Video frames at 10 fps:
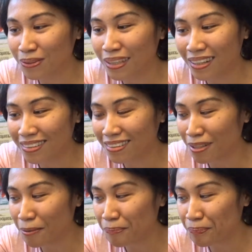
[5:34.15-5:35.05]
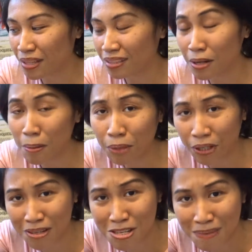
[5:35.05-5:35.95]
that the number
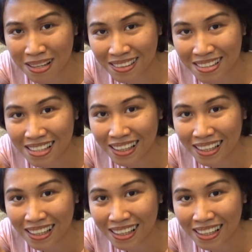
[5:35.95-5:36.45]
correspondence.